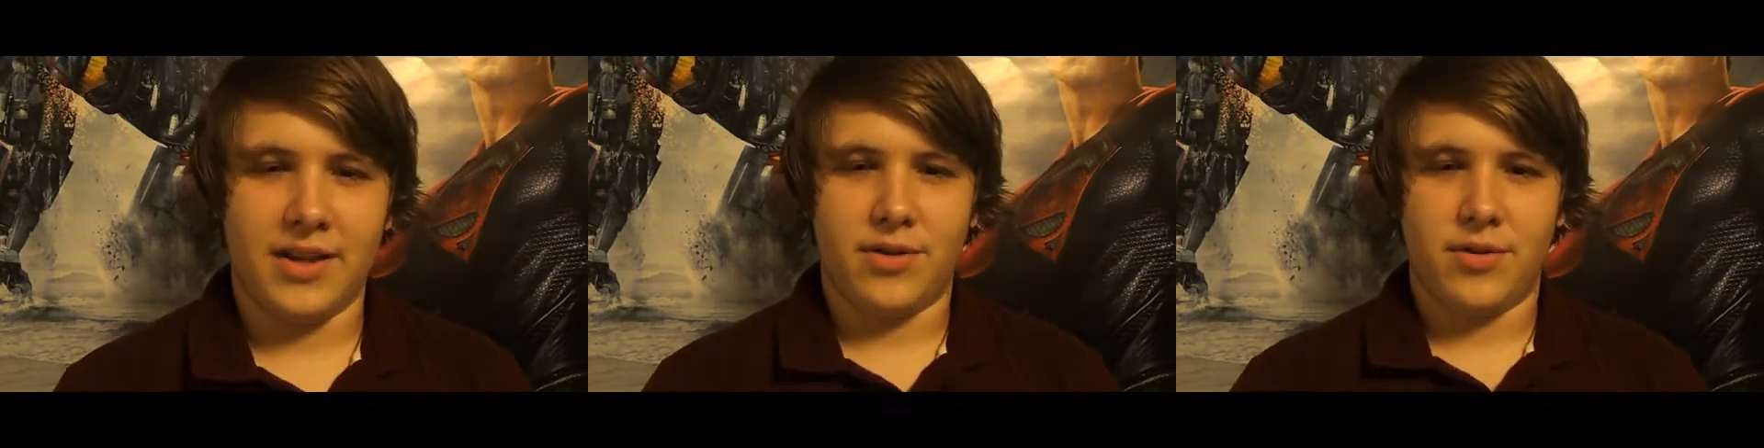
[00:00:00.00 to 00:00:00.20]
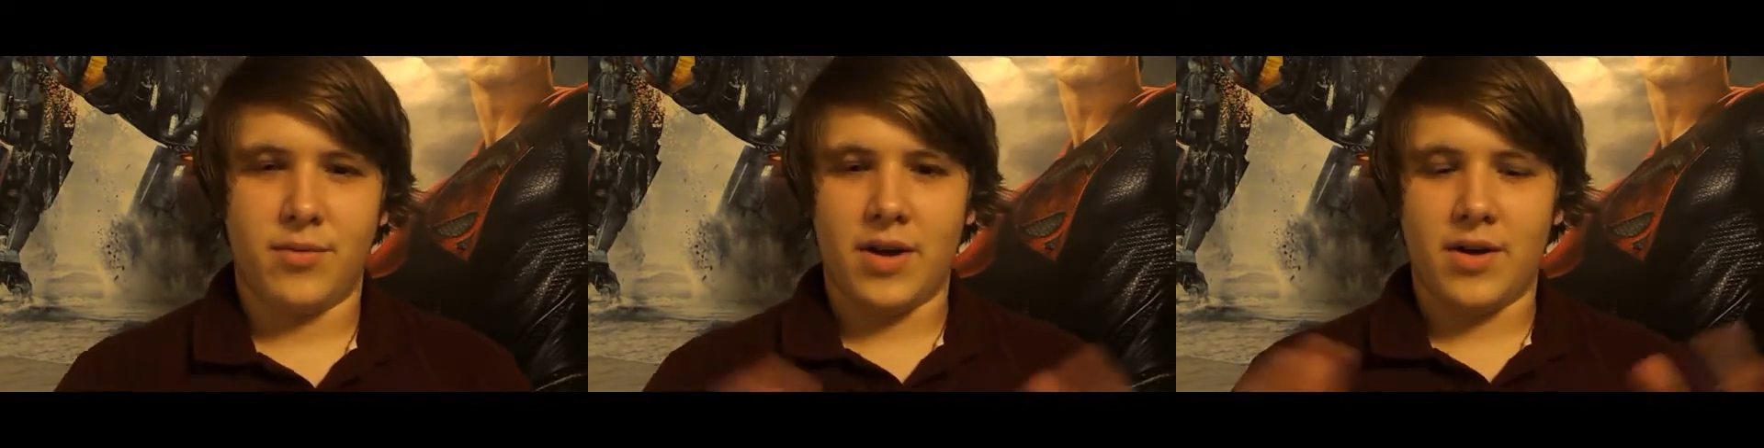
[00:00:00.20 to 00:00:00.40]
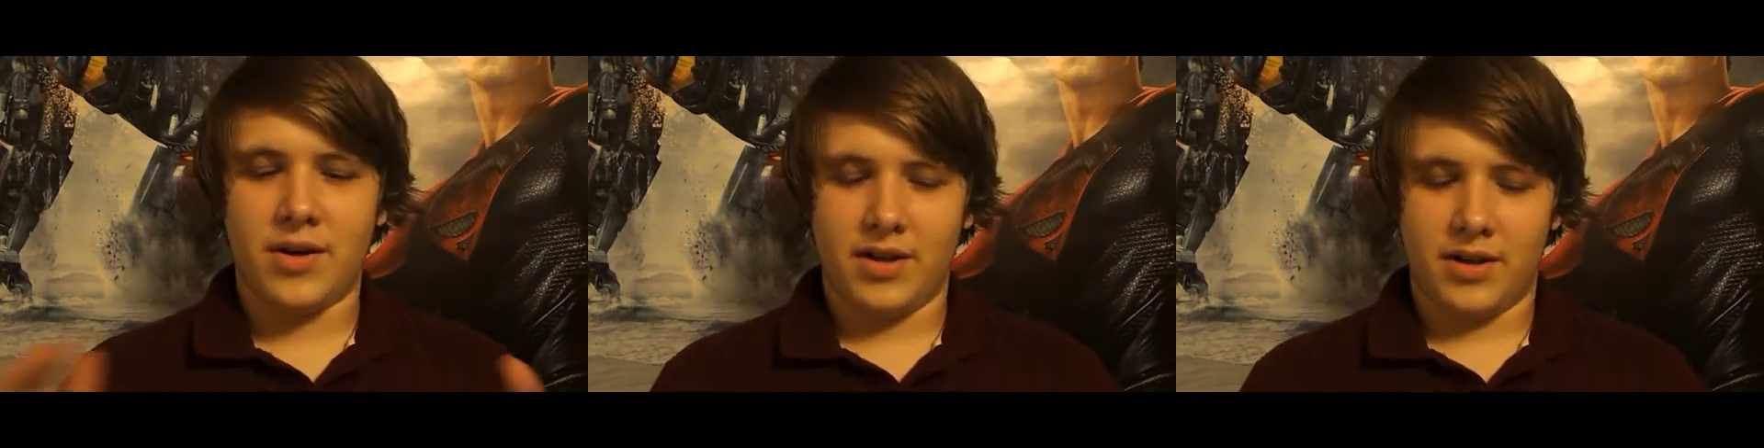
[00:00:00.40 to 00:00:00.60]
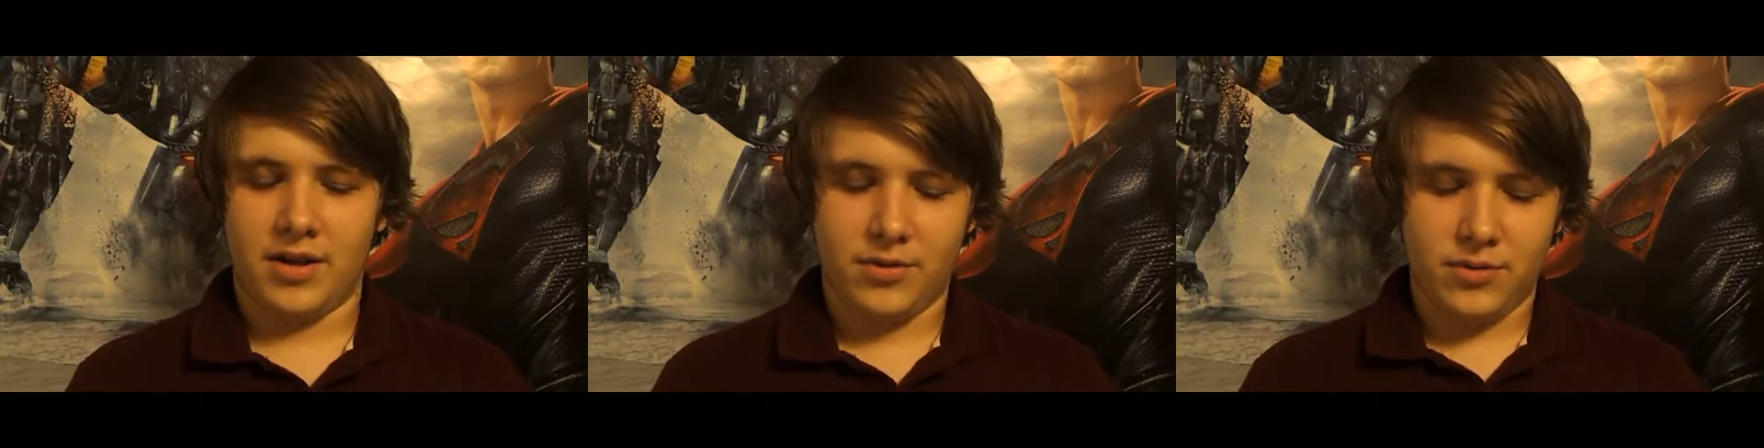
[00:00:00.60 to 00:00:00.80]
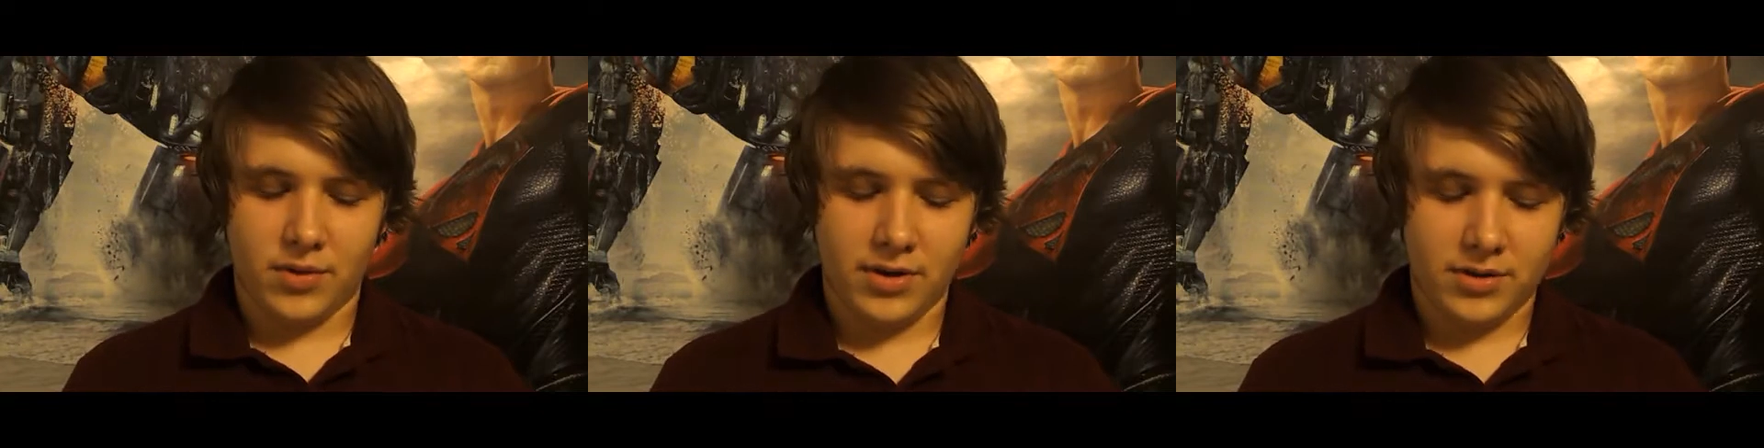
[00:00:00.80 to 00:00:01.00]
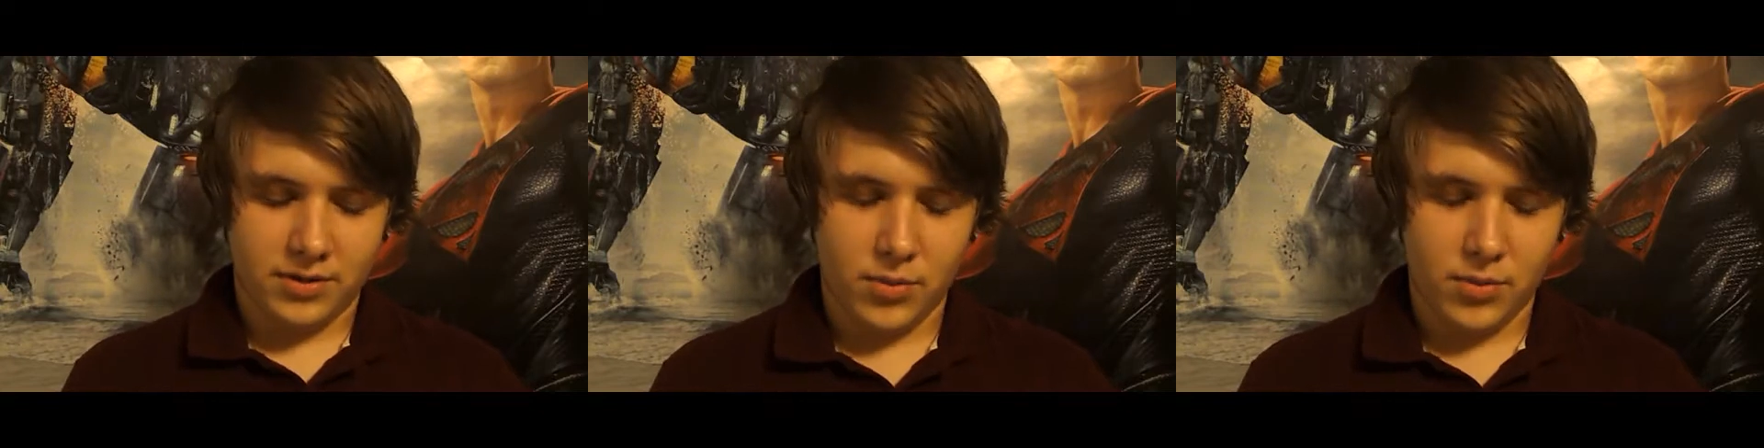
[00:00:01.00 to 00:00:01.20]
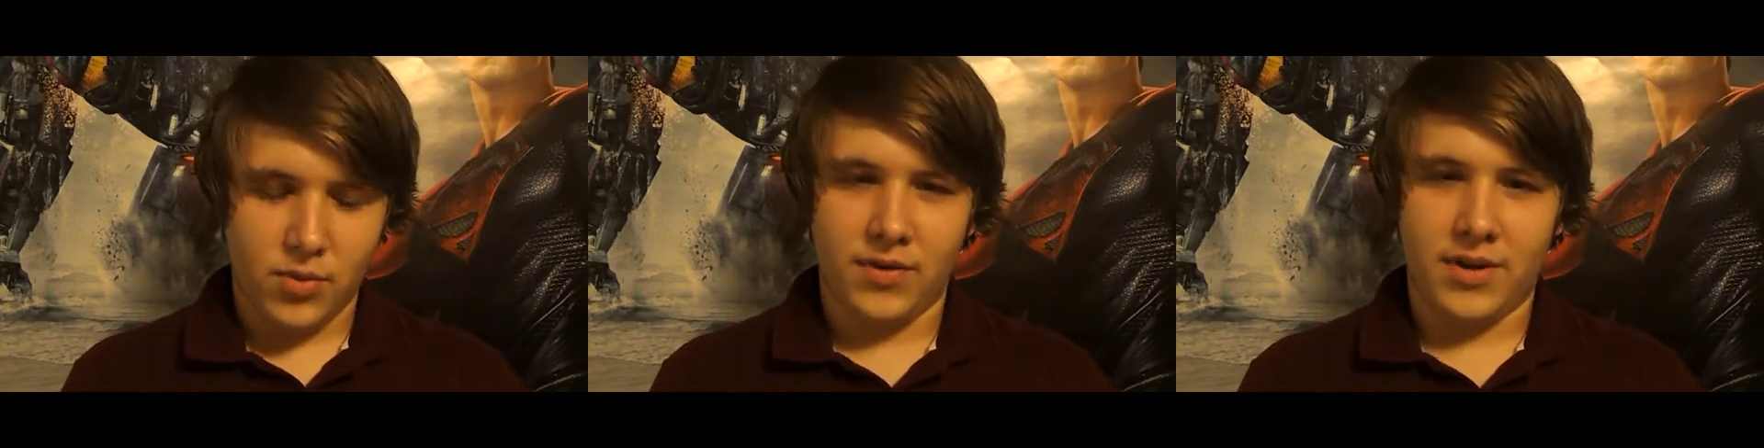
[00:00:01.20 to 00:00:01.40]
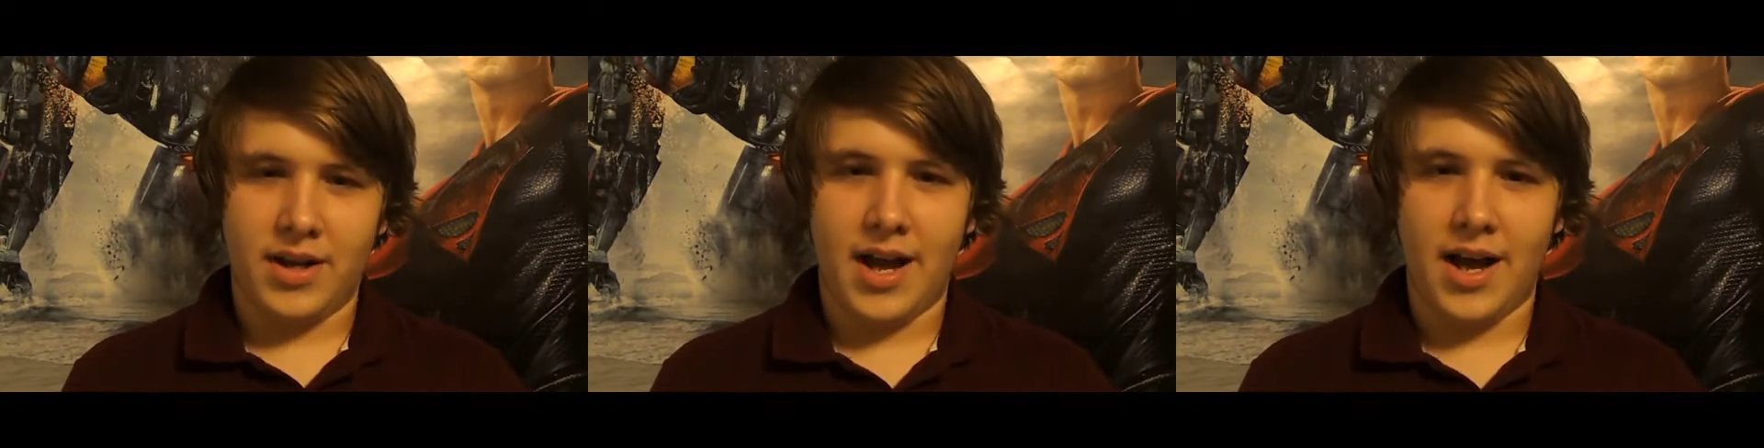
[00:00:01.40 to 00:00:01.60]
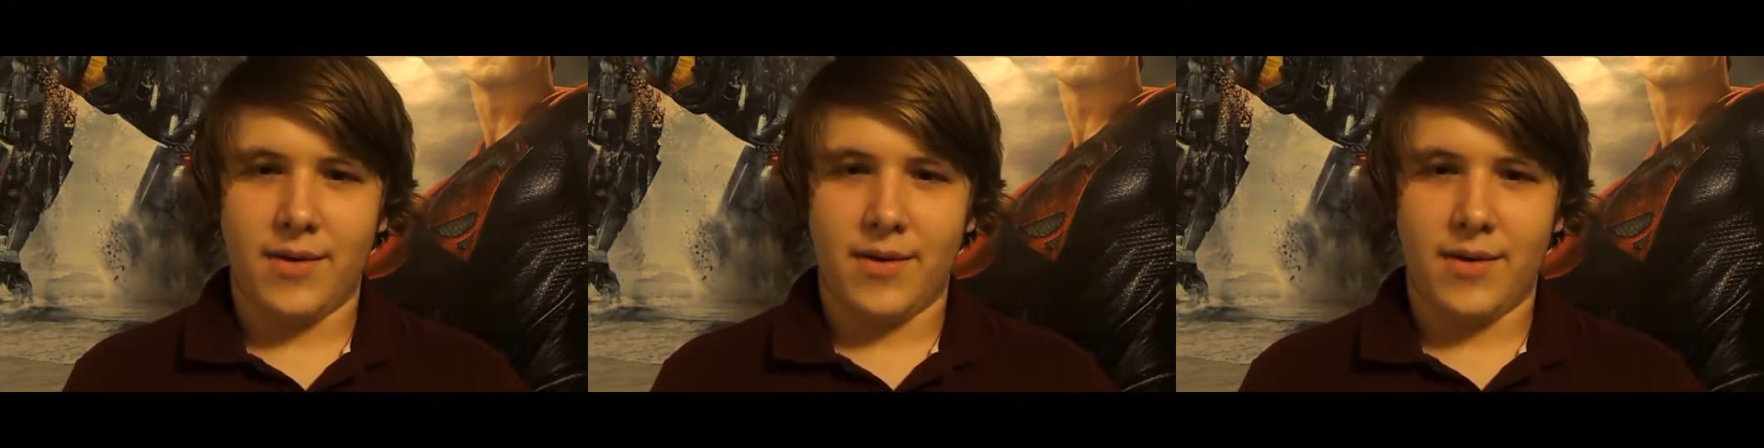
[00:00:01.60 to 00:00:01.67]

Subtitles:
and throughout the movie,